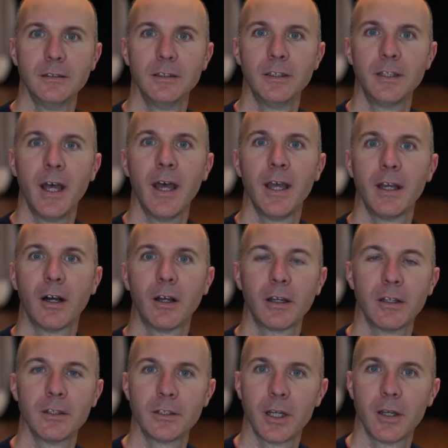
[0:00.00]
Today I'm
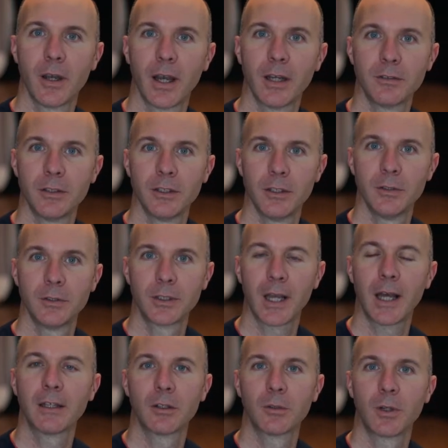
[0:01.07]
going to show you how to use
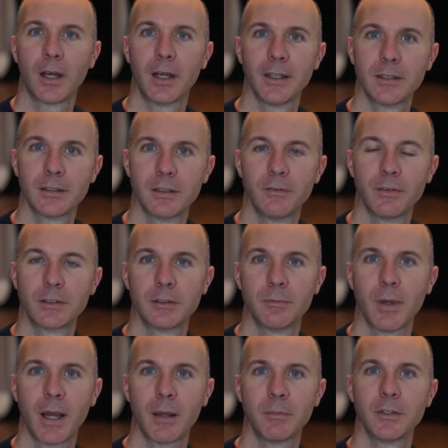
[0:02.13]
candlelight for
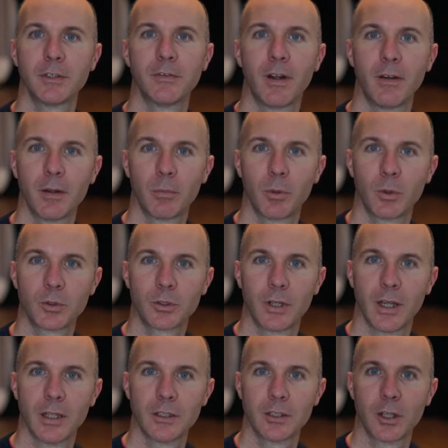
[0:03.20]
some atmospheric
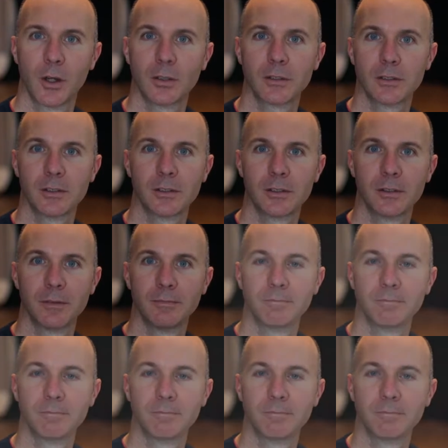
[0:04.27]
portrait shots.